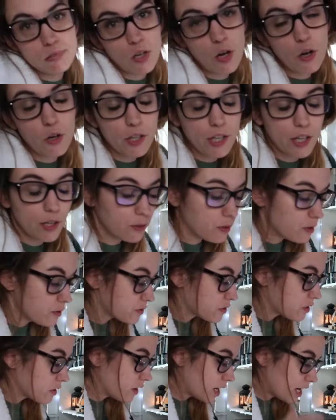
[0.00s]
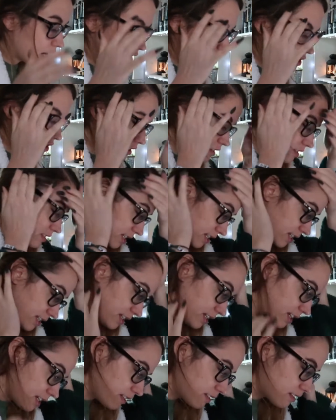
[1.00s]
Okay, well, so I just did
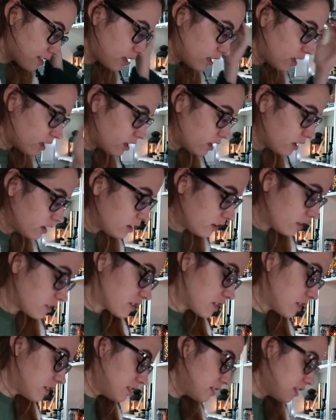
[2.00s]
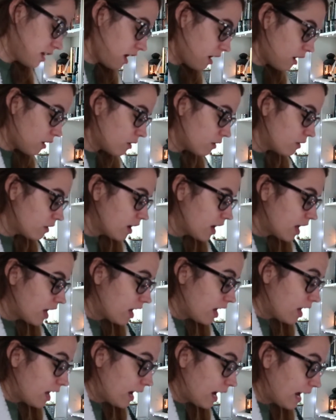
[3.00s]
it. So now
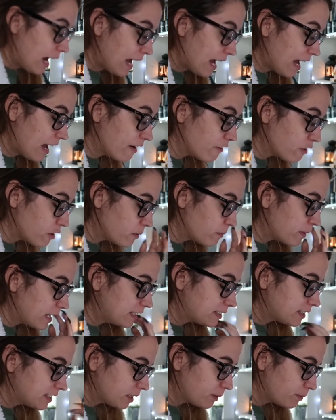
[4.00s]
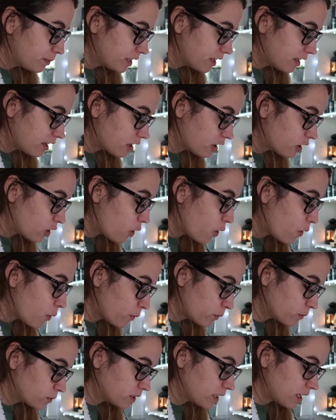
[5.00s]
I have on my TBR
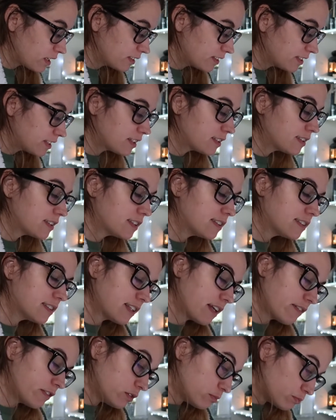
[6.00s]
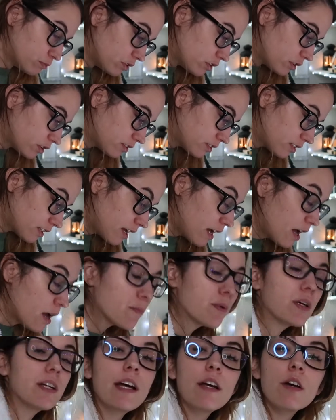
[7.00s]
on 67 books,
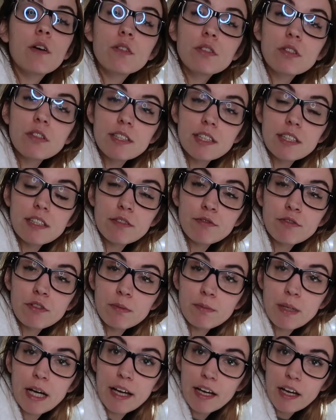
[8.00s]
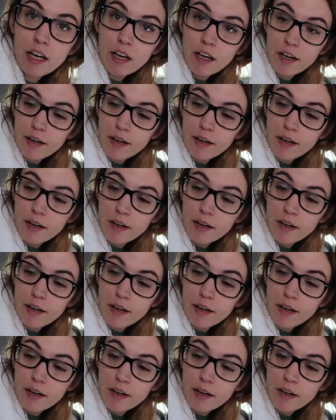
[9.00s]
but I also did it for my